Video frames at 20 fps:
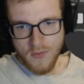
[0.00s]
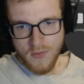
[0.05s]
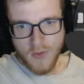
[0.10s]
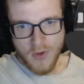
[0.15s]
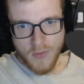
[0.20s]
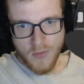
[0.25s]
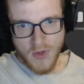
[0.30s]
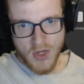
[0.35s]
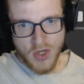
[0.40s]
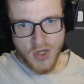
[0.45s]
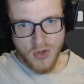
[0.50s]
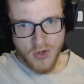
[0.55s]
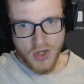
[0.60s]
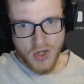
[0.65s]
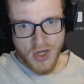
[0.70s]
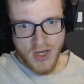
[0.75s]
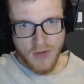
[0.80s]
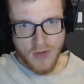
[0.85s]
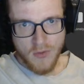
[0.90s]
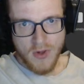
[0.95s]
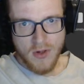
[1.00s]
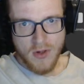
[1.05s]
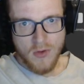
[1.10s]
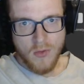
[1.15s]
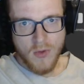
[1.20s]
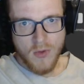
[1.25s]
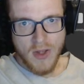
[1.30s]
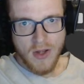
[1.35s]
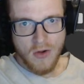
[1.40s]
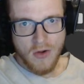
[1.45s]
what we should check real
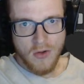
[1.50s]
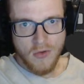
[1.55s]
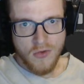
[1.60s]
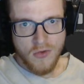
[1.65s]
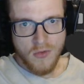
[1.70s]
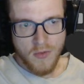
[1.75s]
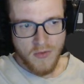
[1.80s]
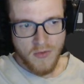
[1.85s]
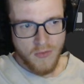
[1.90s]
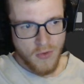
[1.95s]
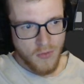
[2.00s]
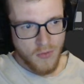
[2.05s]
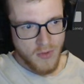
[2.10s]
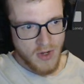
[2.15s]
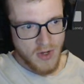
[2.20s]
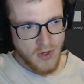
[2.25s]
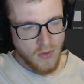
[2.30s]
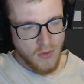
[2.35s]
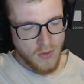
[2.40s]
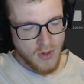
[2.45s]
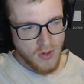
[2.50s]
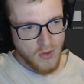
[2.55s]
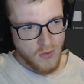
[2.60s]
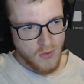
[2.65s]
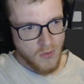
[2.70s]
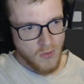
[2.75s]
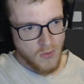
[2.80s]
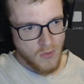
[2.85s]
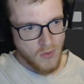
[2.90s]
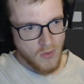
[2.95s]
quick also before we go
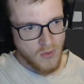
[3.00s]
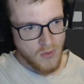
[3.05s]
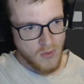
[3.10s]
into...